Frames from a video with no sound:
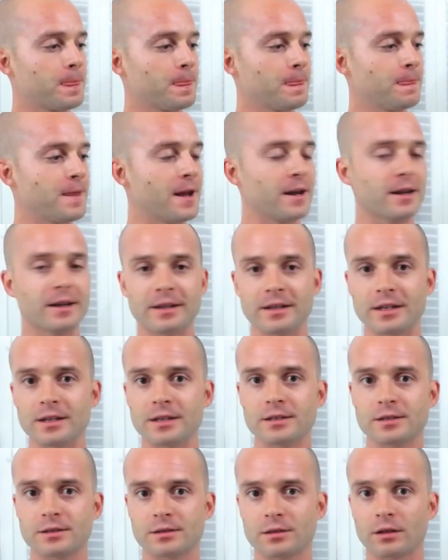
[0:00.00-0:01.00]
that it
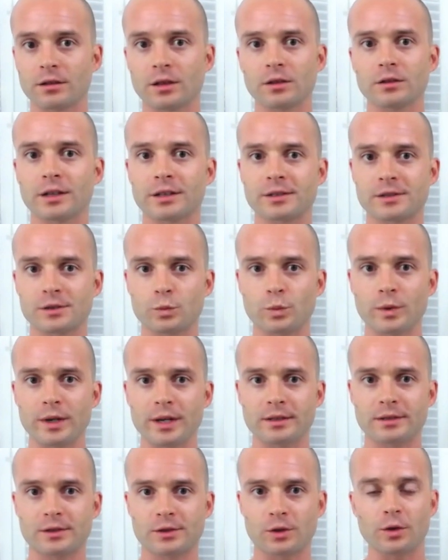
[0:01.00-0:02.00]
is a little less
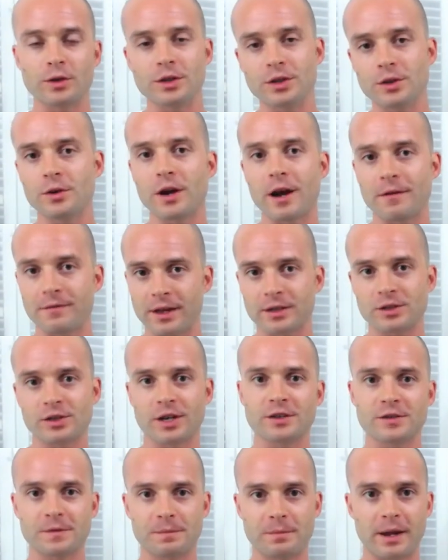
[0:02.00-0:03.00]
sweet, so you do have that
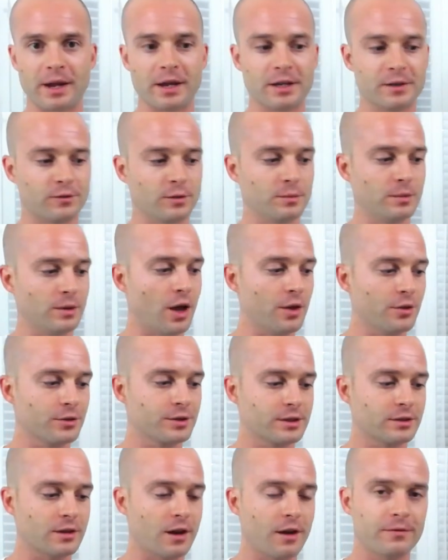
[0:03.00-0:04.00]
change of pace from the other
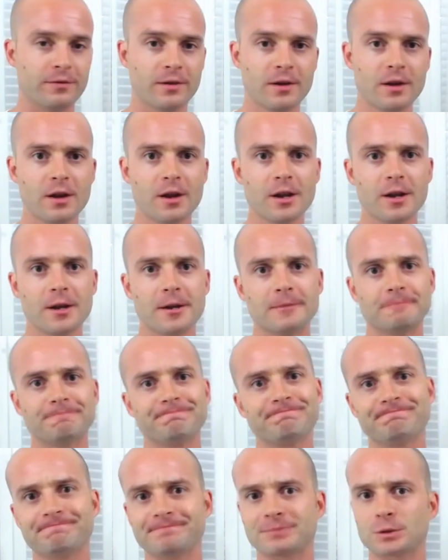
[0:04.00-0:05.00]
stuff.
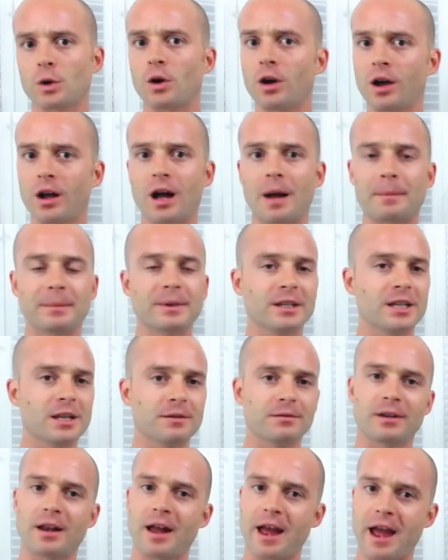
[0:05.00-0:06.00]
So I'm going to
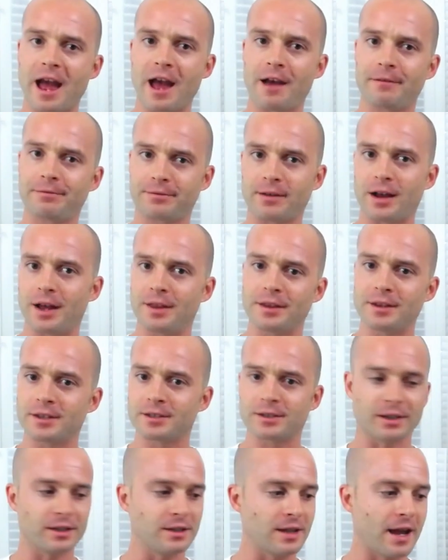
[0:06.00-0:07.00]
give it a half on
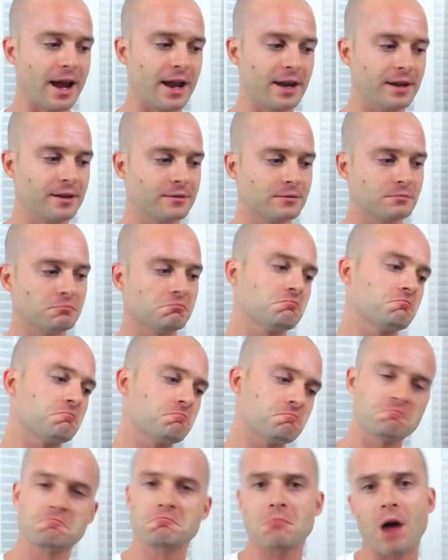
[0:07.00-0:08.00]
this again.
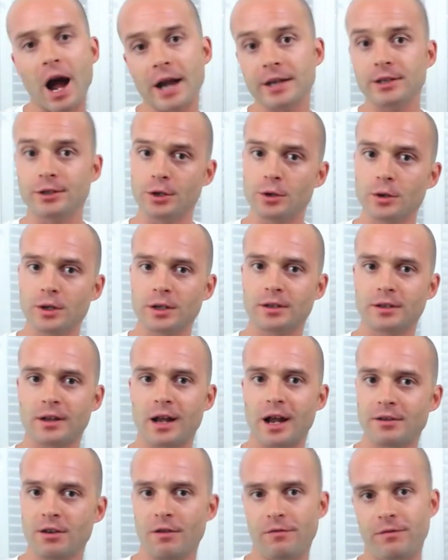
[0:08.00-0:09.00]
I'd do it. I
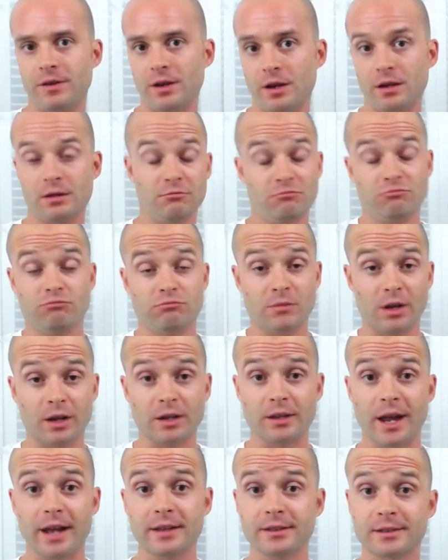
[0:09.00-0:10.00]
have nothing
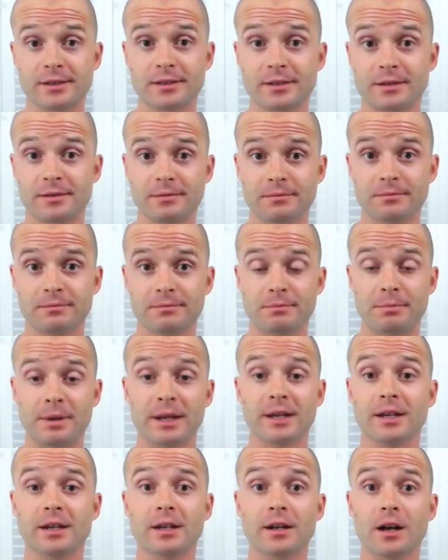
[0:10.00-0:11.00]
against
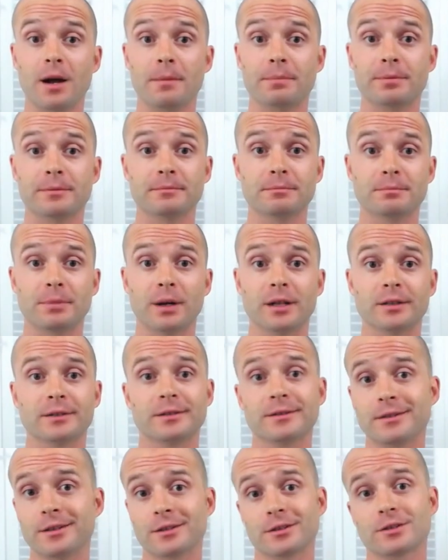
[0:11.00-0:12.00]
picking it up,
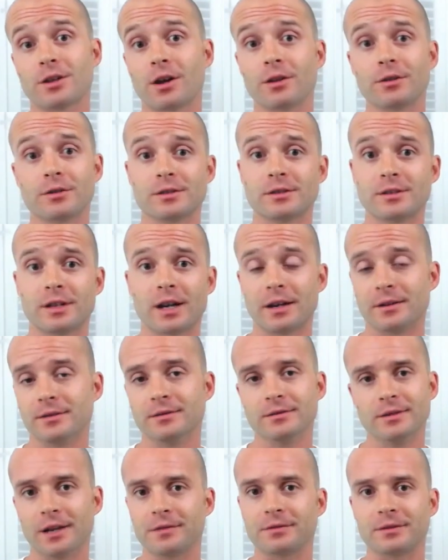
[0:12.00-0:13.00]
but there's others that I
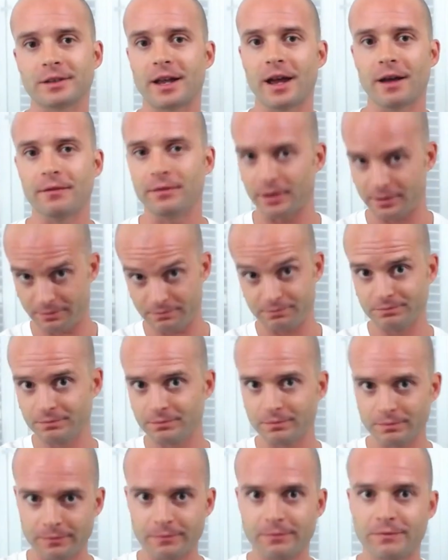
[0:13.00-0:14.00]
definitely have a
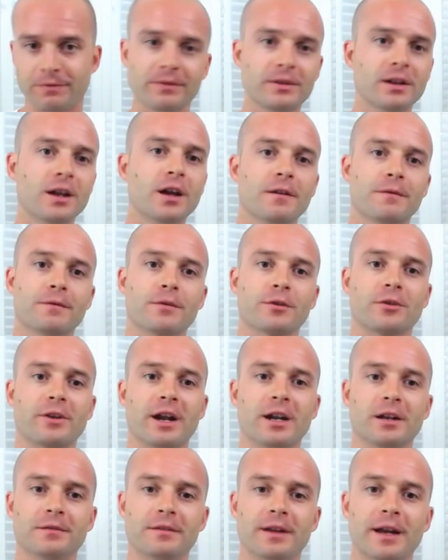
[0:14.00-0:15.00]
further
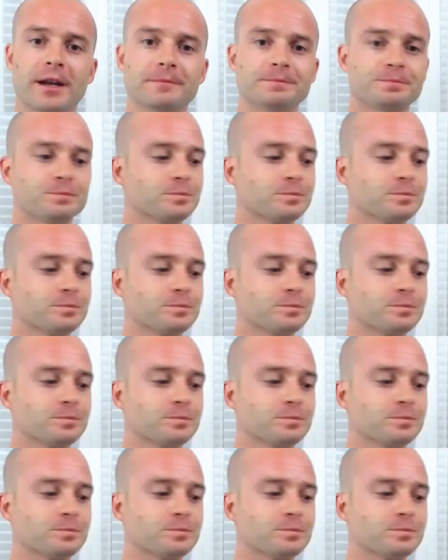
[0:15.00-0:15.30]
ahead of that.